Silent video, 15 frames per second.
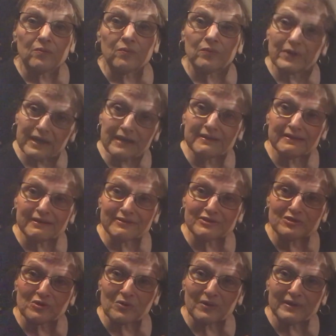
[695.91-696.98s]
read their
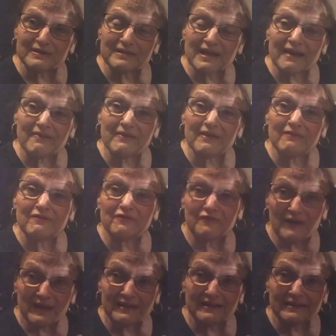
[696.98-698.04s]
stories, and then
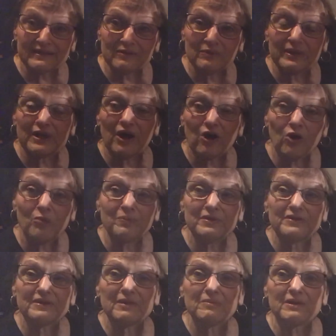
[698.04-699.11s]
finally we hope
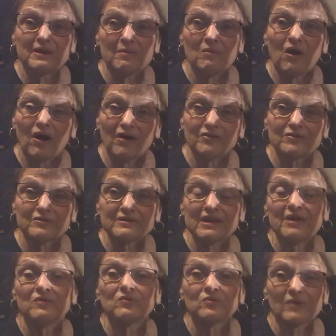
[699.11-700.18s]
that they become authors
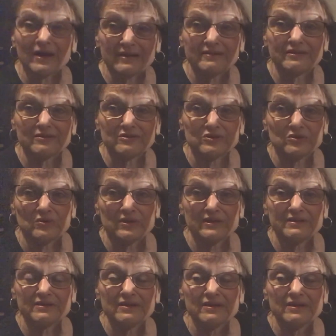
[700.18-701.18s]
and write their stories.